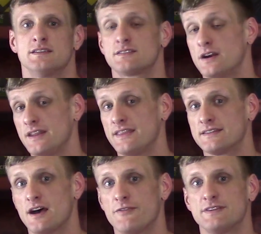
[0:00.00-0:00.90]
Starting
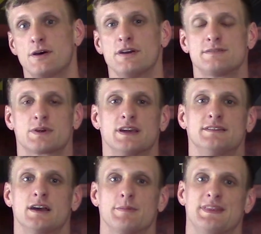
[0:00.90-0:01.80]
things off as always, we're going
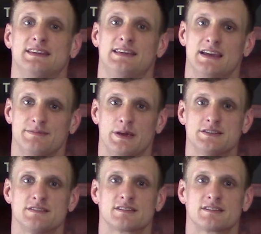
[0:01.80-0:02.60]
to talk about the test bench.